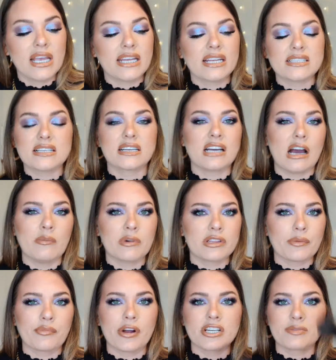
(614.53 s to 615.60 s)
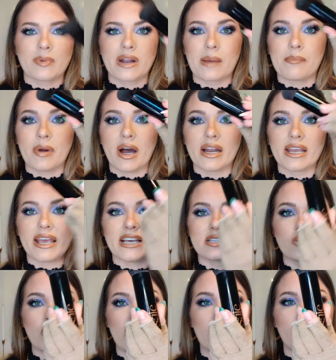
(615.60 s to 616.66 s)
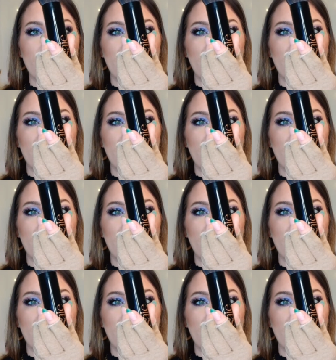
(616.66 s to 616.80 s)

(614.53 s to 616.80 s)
It doesn't come with the brush, but I bought it as well.